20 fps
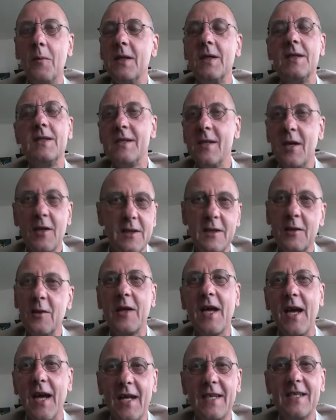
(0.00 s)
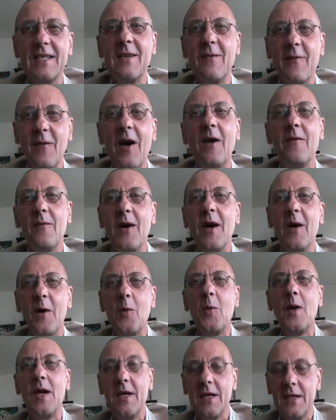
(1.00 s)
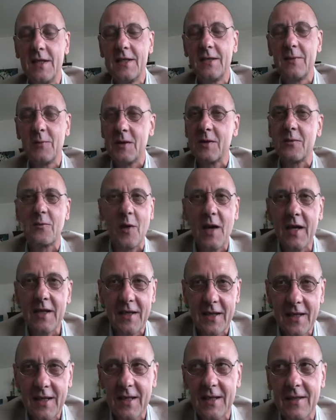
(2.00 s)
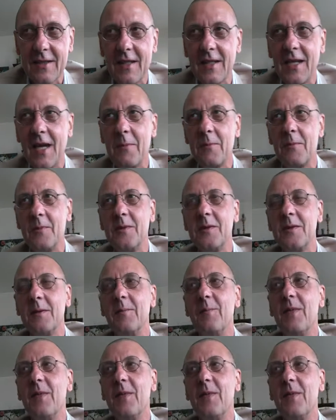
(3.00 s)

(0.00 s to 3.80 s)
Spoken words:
but it's not in a galaxy far, far away. It was right here that happened.